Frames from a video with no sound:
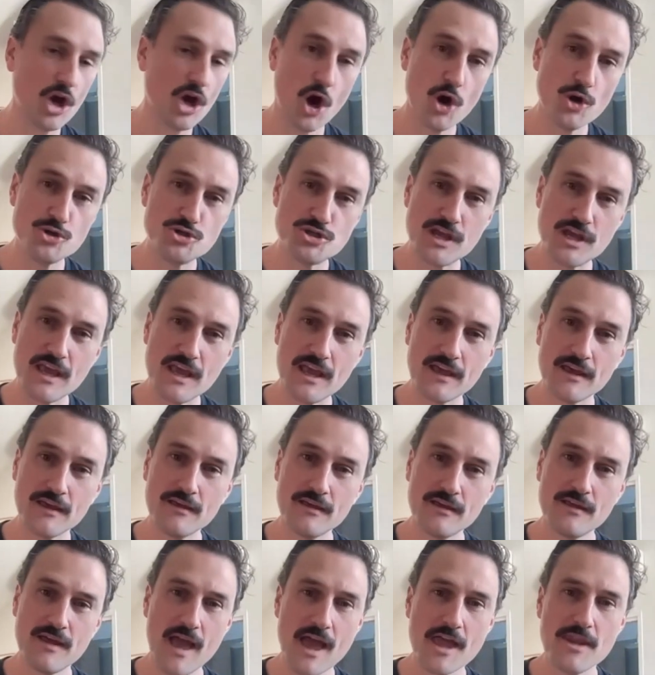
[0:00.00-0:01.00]

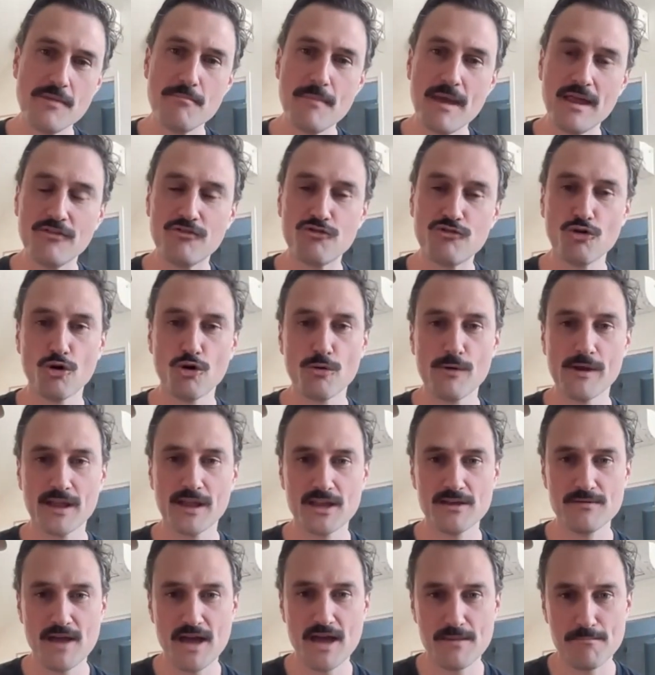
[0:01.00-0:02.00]
coaching and
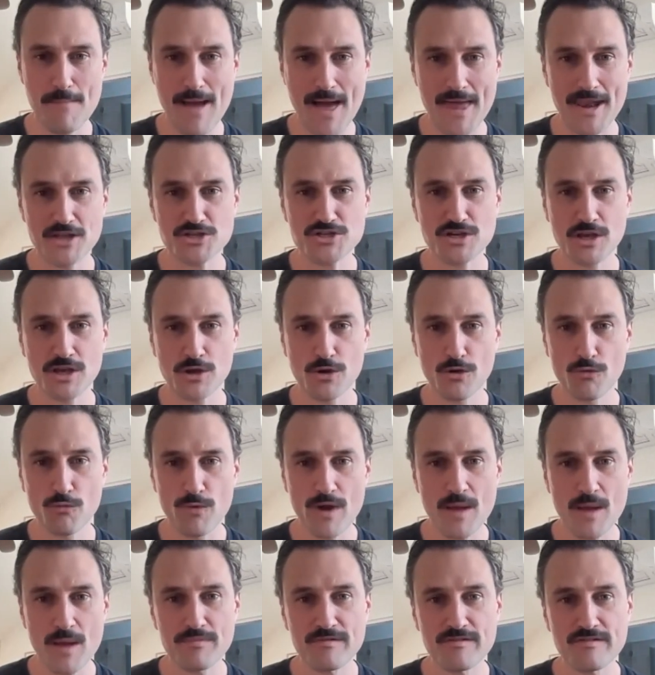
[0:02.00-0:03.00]
mentoring and managing your
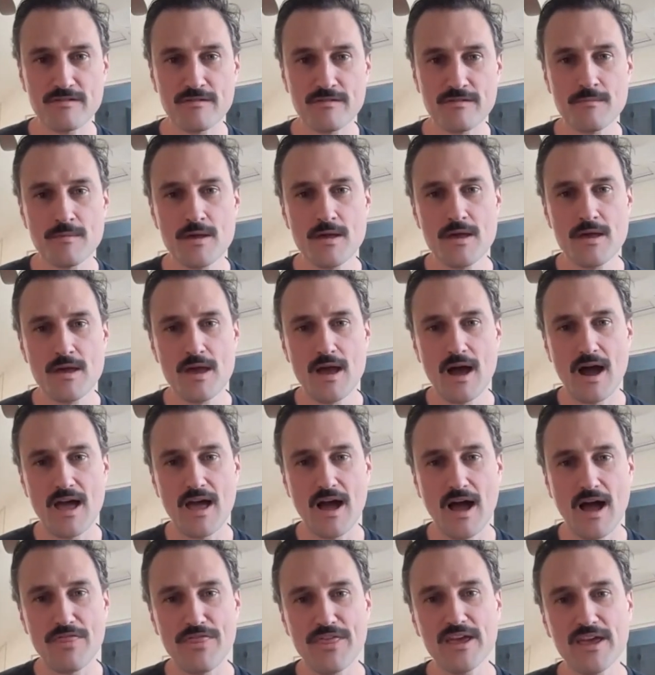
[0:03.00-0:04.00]
reps.
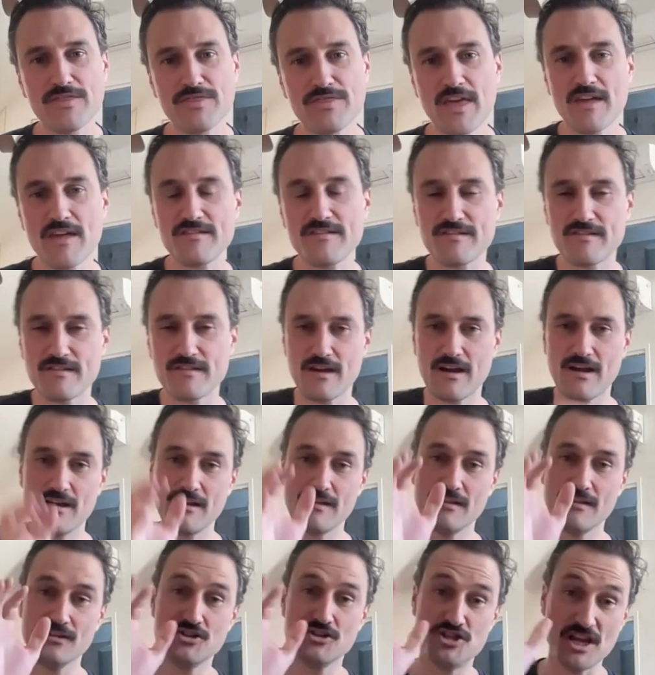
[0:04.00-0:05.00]
I think there's
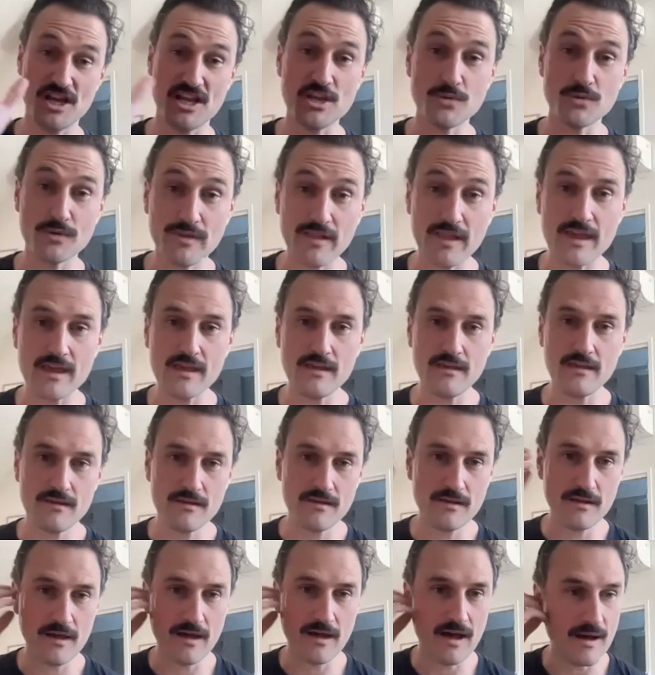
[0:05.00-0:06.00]
genuinely,
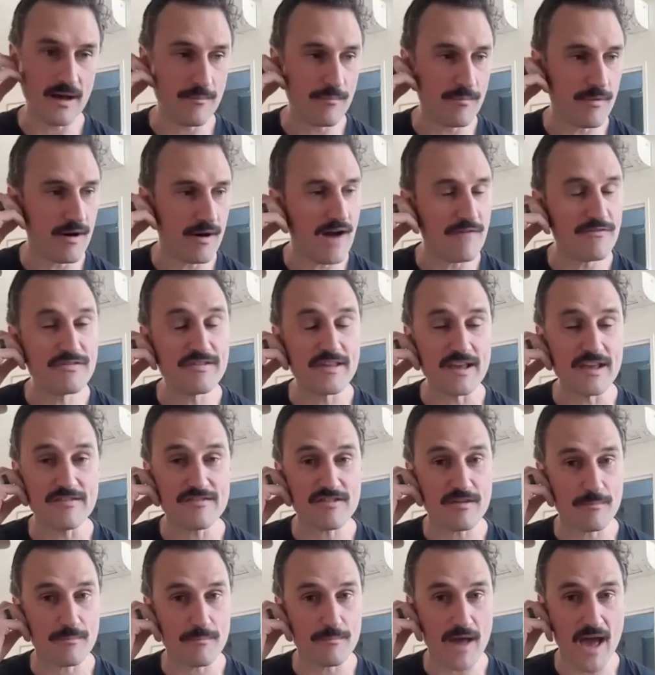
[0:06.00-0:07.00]
I've seen
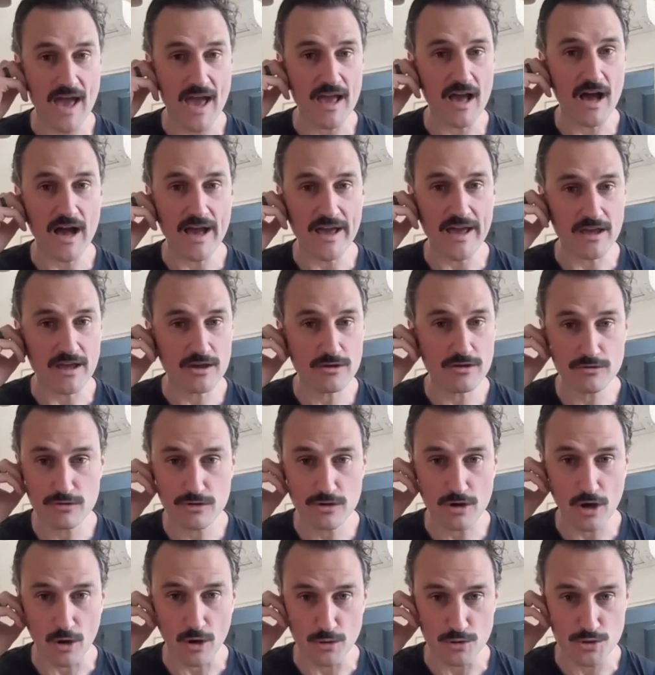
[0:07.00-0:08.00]
some AI
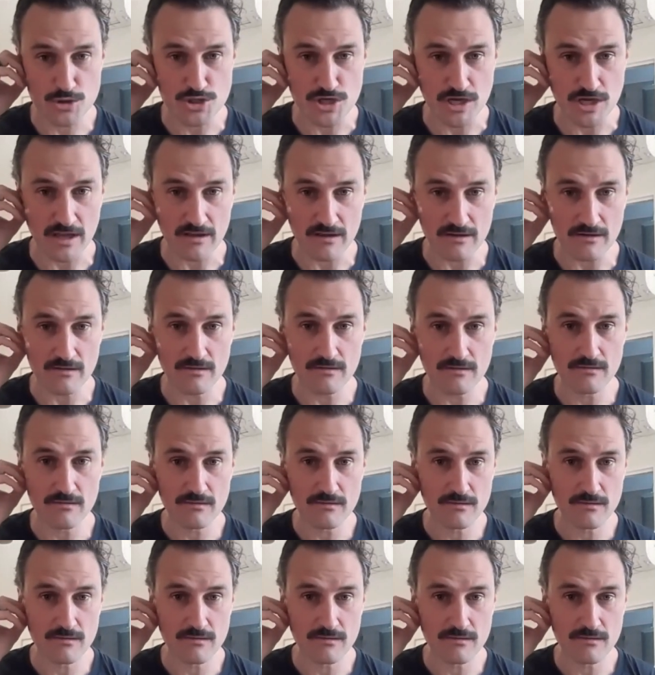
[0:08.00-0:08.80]
coaching